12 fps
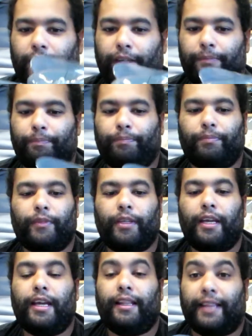know.
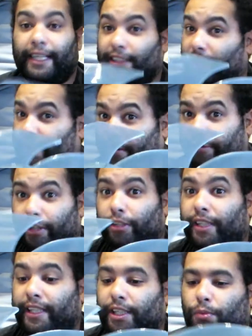That's another thing
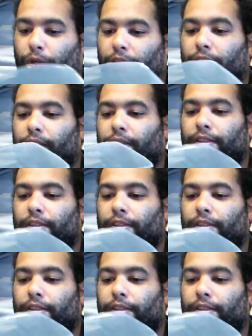I've done this one.